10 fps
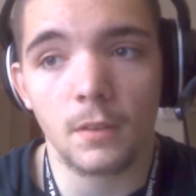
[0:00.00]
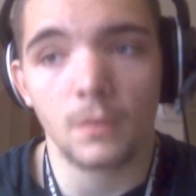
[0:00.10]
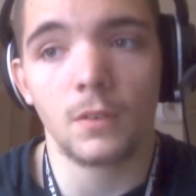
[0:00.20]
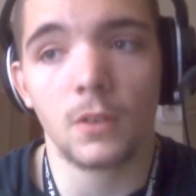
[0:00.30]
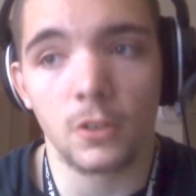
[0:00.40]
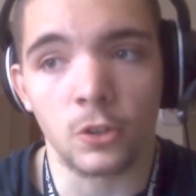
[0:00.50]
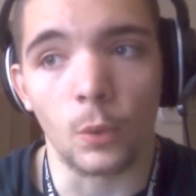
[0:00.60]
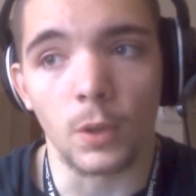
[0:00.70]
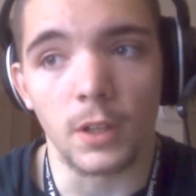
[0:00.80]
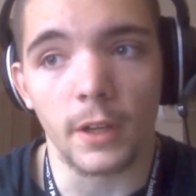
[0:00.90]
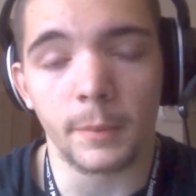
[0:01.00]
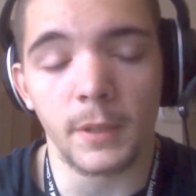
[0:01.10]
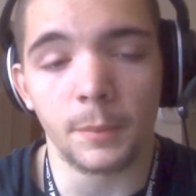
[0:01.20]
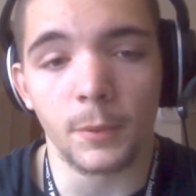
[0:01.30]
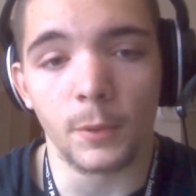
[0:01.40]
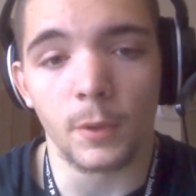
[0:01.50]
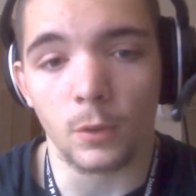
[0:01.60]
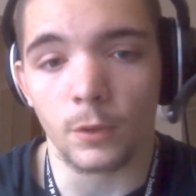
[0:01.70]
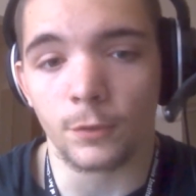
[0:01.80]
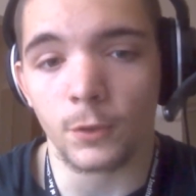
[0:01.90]
so a lot of people are
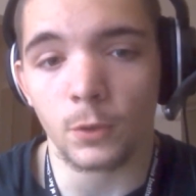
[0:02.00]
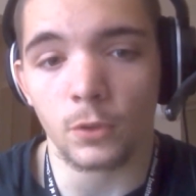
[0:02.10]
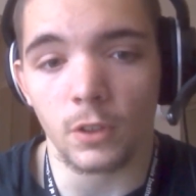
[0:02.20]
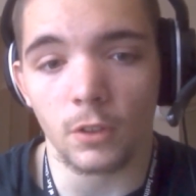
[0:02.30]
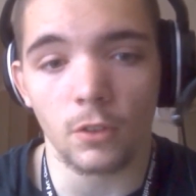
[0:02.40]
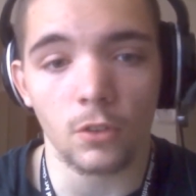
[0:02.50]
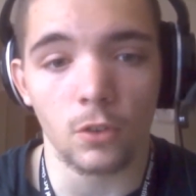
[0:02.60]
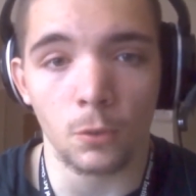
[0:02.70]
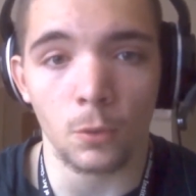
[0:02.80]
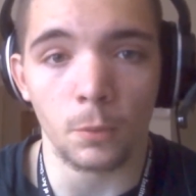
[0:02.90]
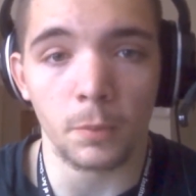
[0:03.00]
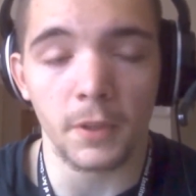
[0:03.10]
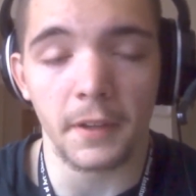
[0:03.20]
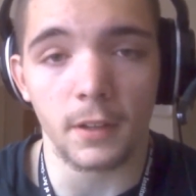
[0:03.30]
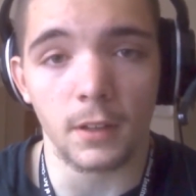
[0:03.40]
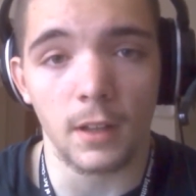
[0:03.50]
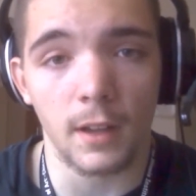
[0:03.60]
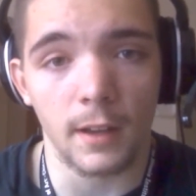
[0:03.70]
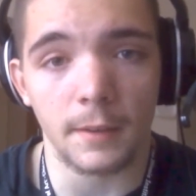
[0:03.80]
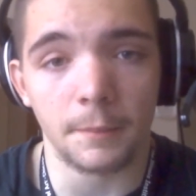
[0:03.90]
refusing to play it
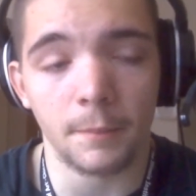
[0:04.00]
online.